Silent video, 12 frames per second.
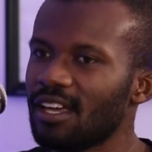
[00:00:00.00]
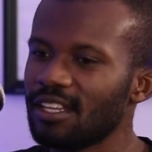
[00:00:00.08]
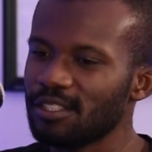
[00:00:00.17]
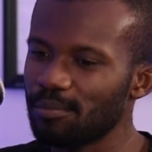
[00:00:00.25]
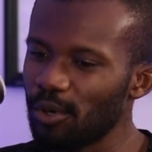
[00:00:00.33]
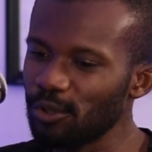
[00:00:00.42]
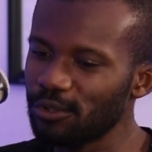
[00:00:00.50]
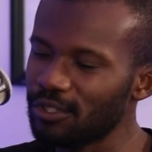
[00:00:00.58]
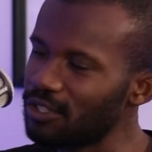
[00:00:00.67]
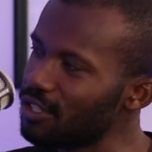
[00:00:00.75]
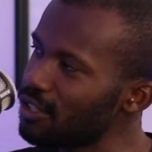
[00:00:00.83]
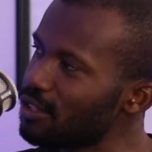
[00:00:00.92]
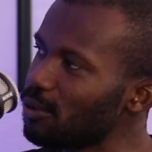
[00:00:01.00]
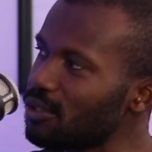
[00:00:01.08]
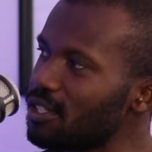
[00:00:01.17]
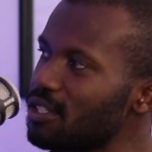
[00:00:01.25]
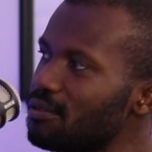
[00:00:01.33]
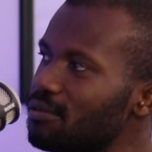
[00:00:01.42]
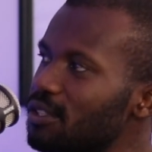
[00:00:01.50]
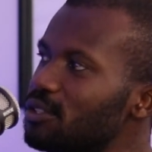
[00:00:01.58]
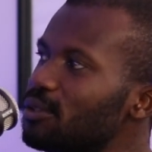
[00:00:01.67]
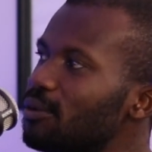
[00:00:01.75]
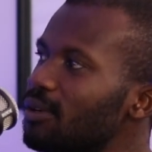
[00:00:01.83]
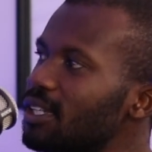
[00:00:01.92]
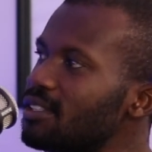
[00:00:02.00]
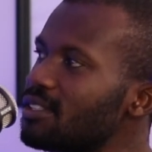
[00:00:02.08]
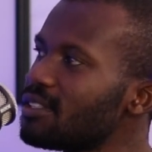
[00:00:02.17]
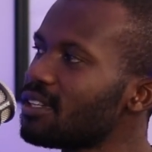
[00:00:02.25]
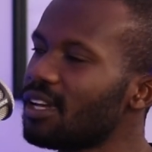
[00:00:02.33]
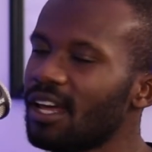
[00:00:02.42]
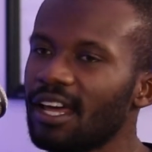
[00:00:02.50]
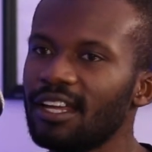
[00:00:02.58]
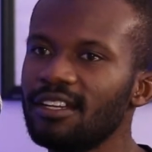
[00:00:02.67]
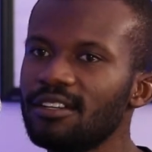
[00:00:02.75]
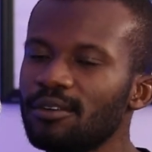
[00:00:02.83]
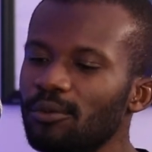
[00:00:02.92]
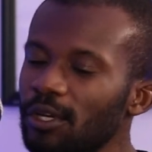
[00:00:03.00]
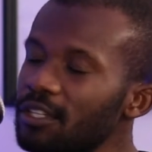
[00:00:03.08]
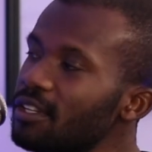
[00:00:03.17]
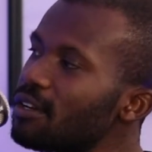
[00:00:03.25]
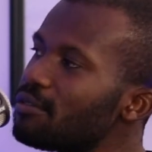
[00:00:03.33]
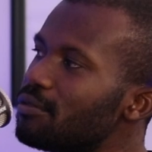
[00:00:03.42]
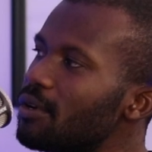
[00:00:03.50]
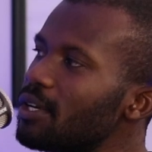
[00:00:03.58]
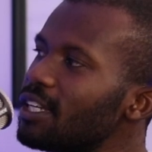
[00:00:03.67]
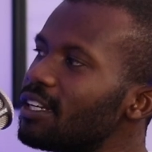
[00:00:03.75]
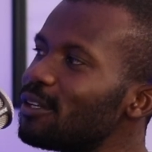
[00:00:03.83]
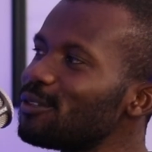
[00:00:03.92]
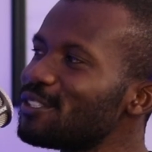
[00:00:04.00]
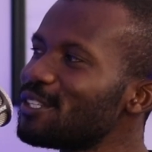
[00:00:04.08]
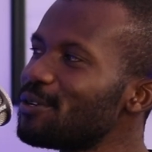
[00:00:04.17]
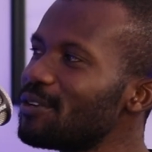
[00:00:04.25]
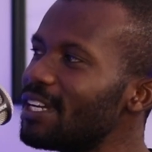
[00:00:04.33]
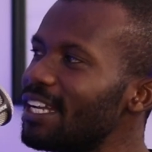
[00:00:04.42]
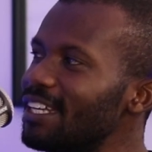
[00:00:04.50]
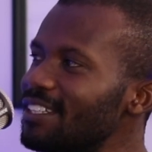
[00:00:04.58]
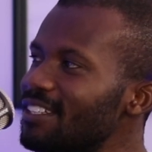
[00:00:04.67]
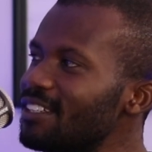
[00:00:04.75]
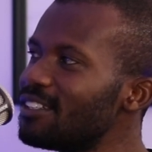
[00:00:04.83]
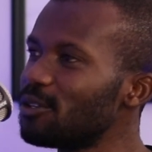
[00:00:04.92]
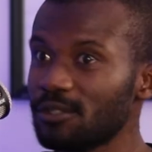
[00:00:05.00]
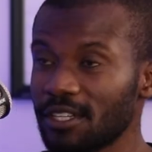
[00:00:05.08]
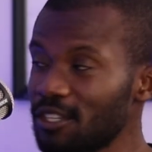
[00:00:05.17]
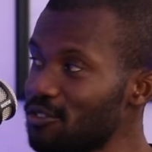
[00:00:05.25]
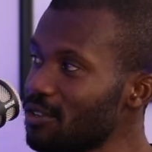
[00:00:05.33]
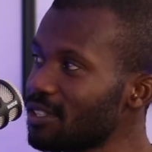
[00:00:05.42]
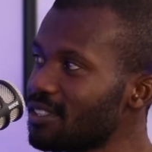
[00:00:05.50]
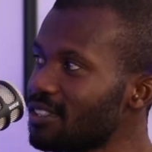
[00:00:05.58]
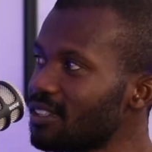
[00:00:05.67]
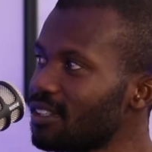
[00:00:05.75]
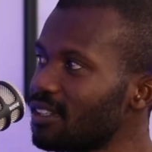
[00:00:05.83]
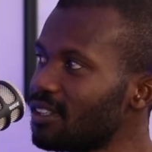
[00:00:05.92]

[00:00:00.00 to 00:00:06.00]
as opposed to just those individual ones. And when they're very closely related, those interests,